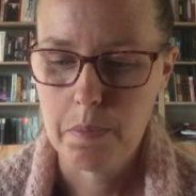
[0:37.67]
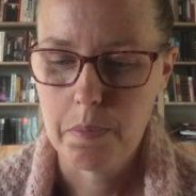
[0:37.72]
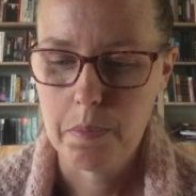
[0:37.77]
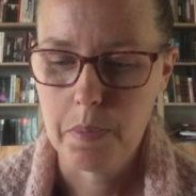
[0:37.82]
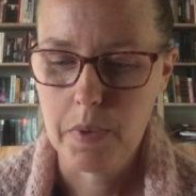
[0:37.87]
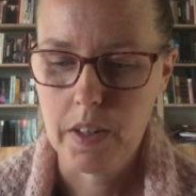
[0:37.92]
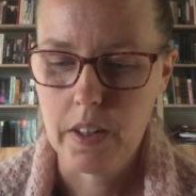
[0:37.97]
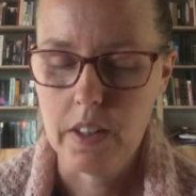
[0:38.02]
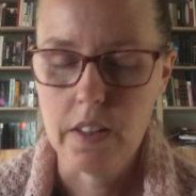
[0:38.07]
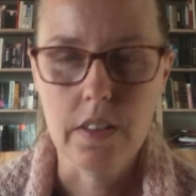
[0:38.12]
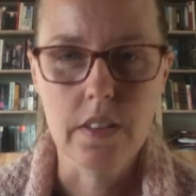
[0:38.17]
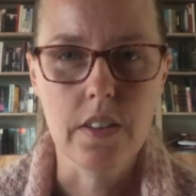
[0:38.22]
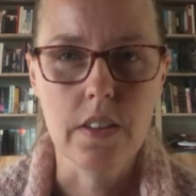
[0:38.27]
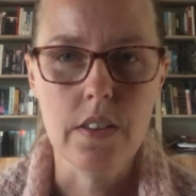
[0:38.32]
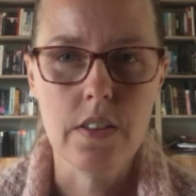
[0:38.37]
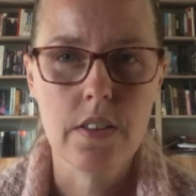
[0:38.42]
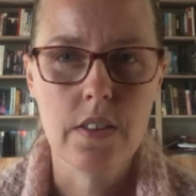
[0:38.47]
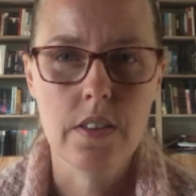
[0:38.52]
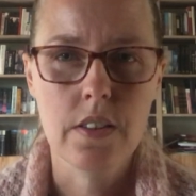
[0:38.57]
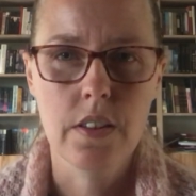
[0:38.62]
But in
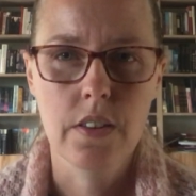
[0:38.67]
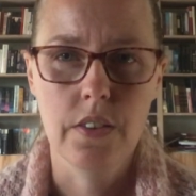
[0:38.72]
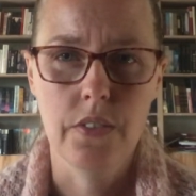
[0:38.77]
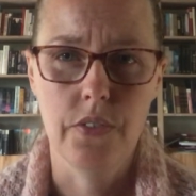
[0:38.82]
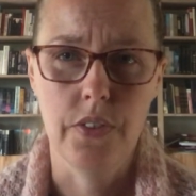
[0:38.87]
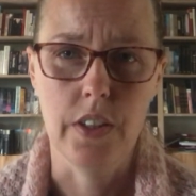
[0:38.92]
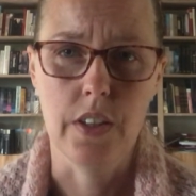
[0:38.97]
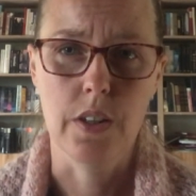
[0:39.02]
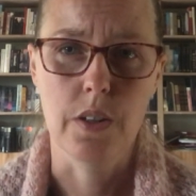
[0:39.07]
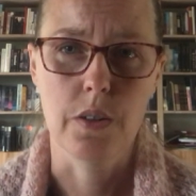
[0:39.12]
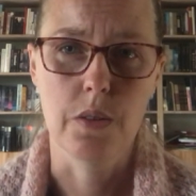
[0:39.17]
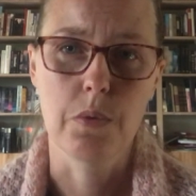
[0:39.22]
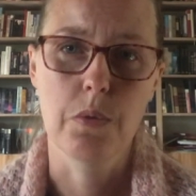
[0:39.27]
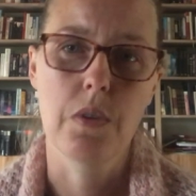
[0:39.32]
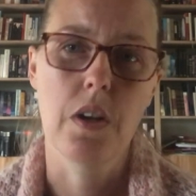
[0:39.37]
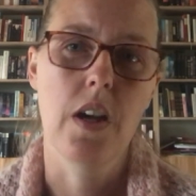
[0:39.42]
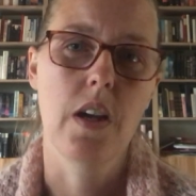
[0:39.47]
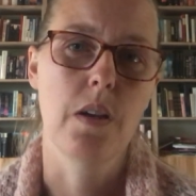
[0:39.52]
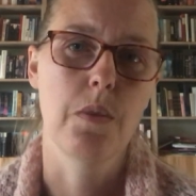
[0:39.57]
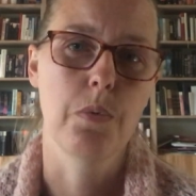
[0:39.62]
this video
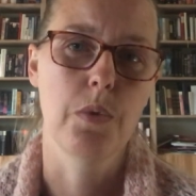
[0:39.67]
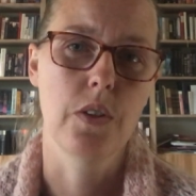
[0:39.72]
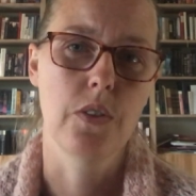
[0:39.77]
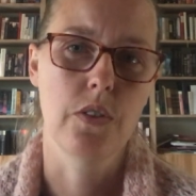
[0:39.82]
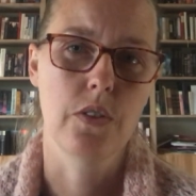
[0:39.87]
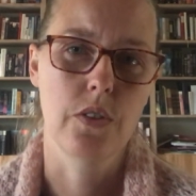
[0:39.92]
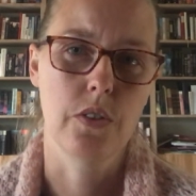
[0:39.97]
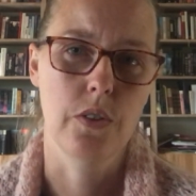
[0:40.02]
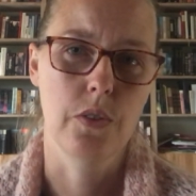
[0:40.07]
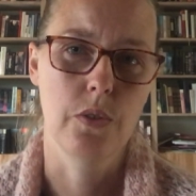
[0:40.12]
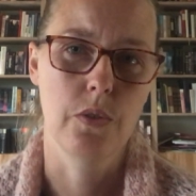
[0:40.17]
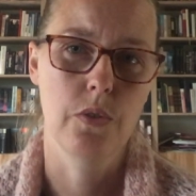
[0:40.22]
I want to